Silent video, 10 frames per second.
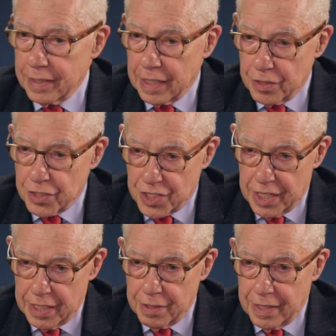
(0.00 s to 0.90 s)
can
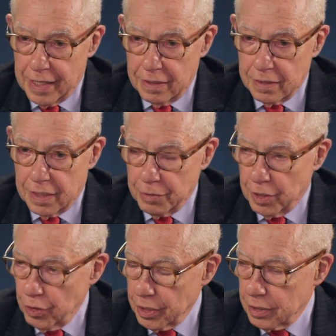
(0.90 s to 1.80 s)
say that I'm
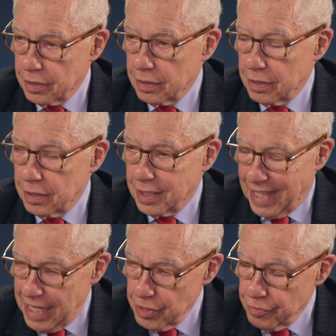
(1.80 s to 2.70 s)
going to look at the
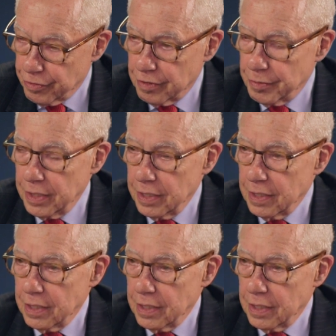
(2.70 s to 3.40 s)
case in front of me